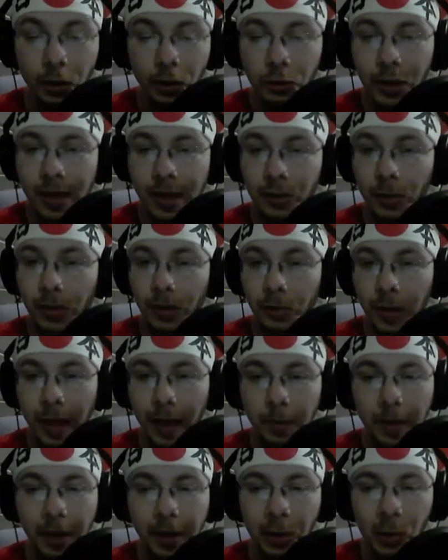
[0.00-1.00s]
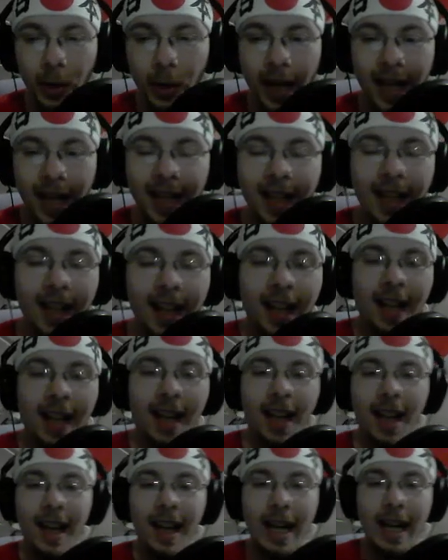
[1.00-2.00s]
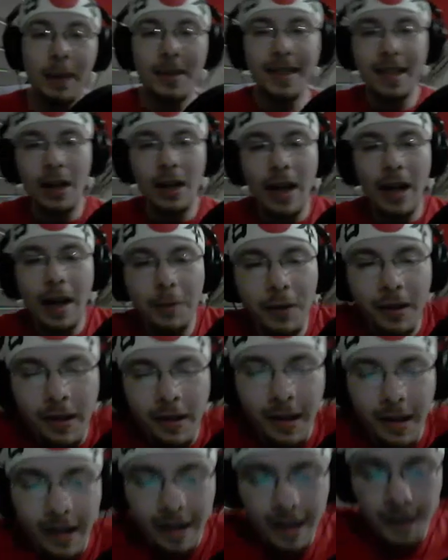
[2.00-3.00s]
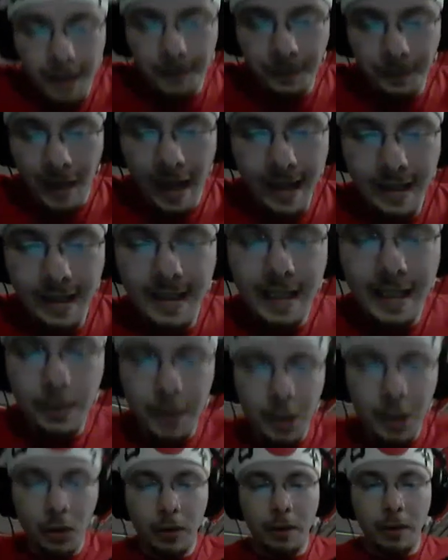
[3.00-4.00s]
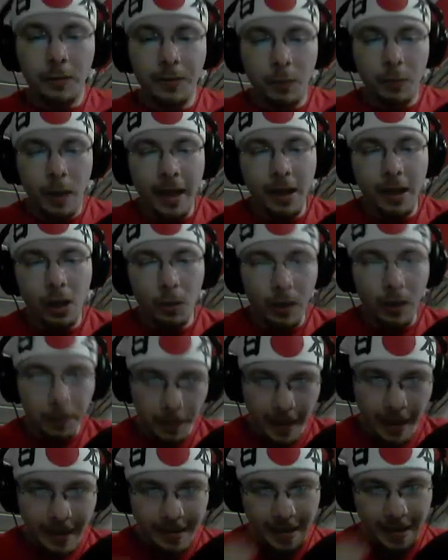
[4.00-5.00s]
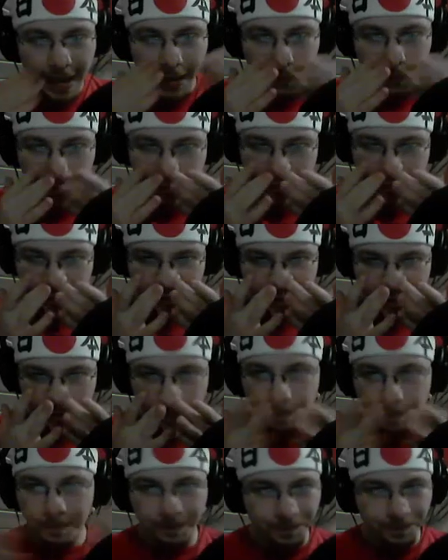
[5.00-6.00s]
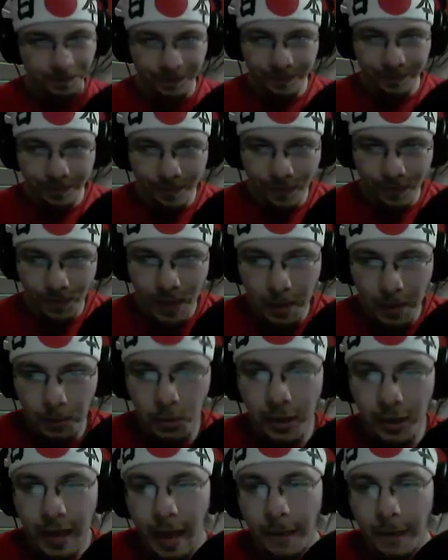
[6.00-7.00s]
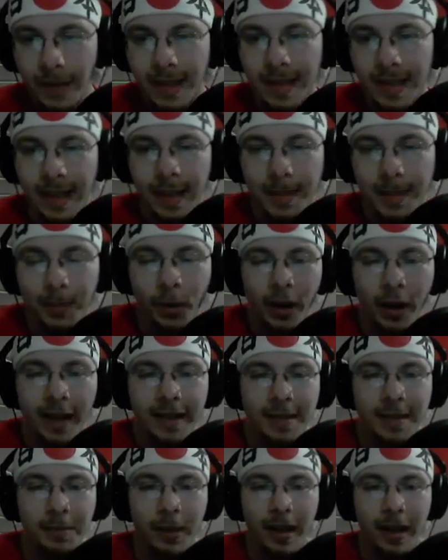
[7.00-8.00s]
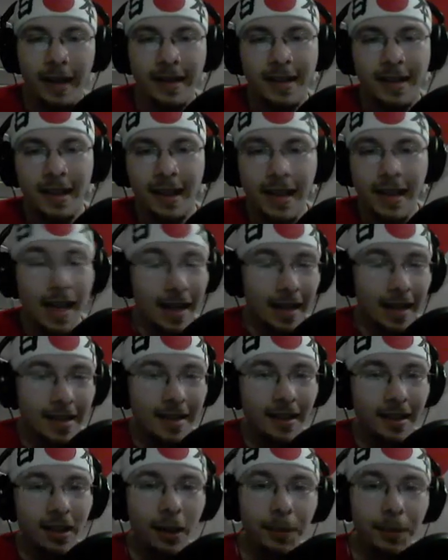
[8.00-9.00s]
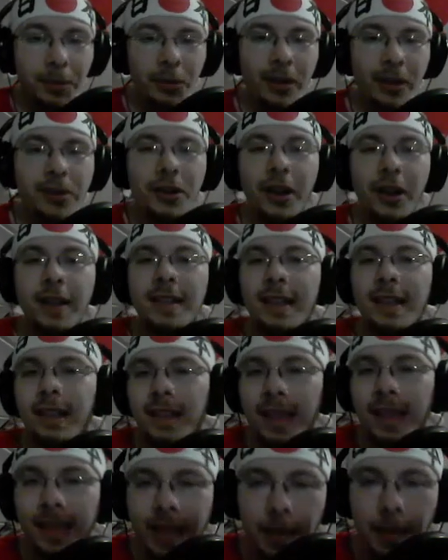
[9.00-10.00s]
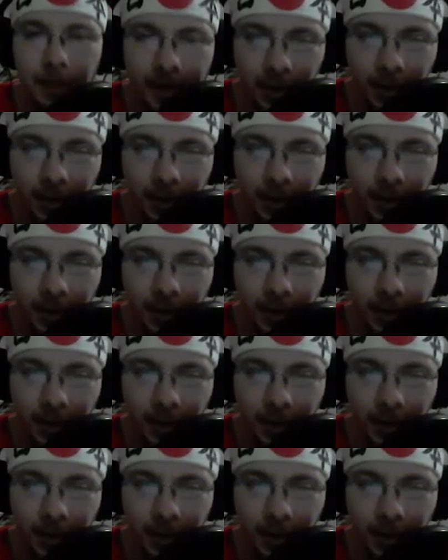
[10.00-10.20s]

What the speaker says: don't trust Rinriad, by the way. That was it, however. I can see why no one plays Elves. Pretty obvious at this point, but yeah, I still hope you enjoyed this